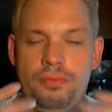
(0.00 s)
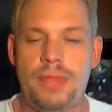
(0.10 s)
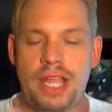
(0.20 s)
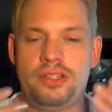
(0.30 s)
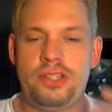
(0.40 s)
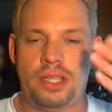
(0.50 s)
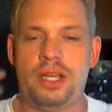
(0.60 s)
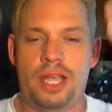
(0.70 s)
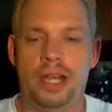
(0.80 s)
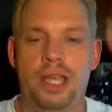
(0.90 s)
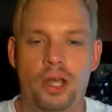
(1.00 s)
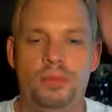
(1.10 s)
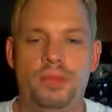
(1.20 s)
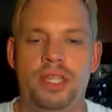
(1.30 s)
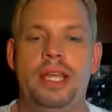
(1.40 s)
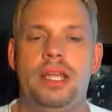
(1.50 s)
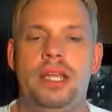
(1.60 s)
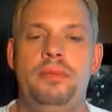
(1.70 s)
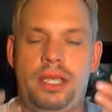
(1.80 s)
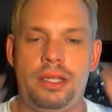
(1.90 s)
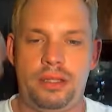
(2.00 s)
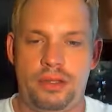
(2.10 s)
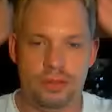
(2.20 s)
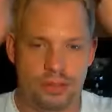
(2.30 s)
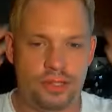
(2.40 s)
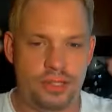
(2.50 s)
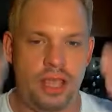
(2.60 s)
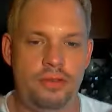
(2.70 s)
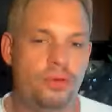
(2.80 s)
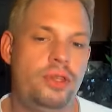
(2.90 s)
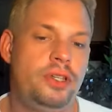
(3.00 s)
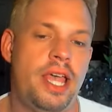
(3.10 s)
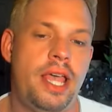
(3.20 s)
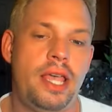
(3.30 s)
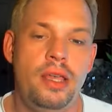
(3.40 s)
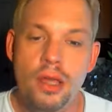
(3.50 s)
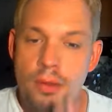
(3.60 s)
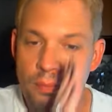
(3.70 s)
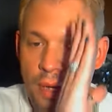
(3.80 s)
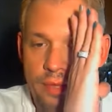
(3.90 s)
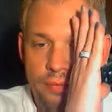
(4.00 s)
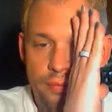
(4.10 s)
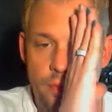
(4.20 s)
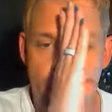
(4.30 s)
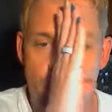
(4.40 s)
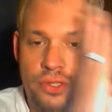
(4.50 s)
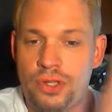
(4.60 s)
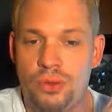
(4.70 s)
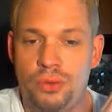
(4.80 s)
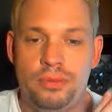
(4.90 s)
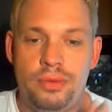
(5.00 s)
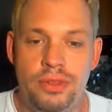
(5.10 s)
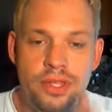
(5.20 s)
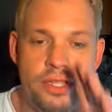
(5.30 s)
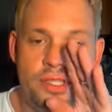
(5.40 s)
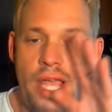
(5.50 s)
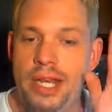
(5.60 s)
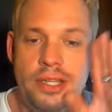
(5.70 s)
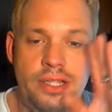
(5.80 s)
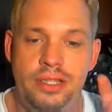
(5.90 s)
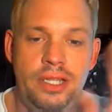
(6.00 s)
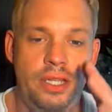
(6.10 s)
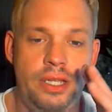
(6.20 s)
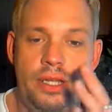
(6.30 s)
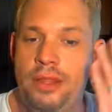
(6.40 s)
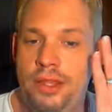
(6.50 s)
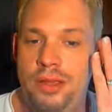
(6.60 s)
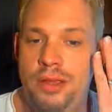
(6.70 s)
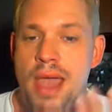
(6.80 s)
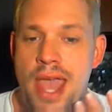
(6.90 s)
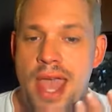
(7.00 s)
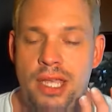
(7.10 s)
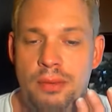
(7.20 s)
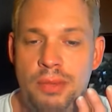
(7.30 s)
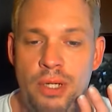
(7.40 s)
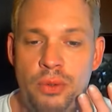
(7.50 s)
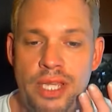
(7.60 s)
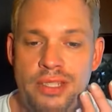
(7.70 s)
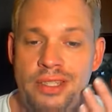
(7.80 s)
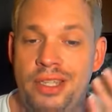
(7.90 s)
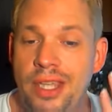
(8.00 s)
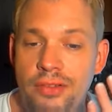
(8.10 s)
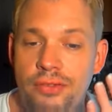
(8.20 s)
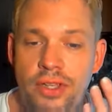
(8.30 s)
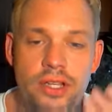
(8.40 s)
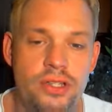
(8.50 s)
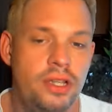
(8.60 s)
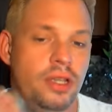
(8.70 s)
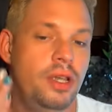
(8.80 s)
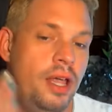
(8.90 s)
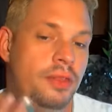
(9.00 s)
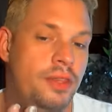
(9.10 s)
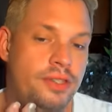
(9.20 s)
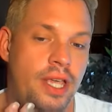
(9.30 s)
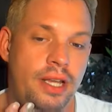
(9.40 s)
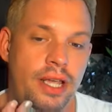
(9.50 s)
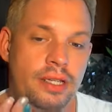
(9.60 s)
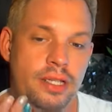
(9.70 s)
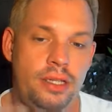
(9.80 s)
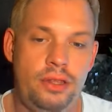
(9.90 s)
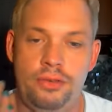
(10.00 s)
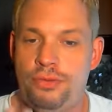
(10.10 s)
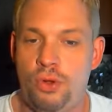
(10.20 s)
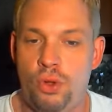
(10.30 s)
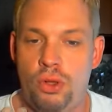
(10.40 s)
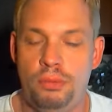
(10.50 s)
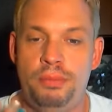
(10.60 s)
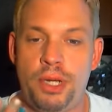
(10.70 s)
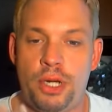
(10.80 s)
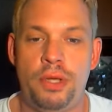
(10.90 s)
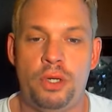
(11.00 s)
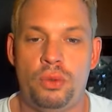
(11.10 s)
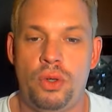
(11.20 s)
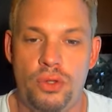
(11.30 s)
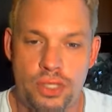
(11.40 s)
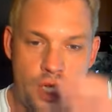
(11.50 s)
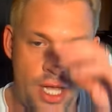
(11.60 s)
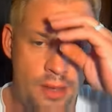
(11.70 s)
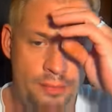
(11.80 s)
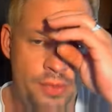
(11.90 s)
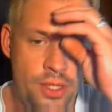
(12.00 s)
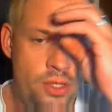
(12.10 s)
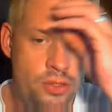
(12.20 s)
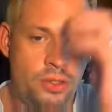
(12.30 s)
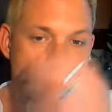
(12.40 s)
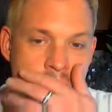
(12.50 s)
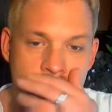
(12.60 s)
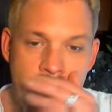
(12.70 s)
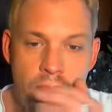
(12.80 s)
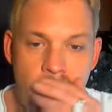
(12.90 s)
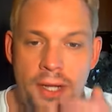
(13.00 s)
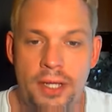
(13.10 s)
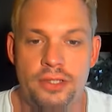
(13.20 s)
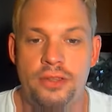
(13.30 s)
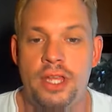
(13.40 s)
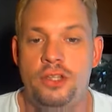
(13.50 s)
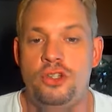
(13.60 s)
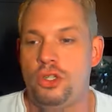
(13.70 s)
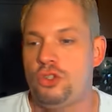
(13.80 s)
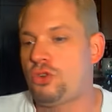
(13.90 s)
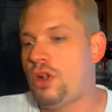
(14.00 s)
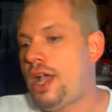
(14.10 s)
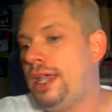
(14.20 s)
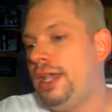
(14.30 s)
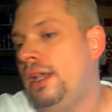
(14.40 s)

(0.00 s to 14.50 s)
That's just going to kind of help set it and make it stay for the day. But, you know, so this side I just did the MAC Mineralized Skin Finish, and this side I did the full Bare Minerals. So those are two products that you can try.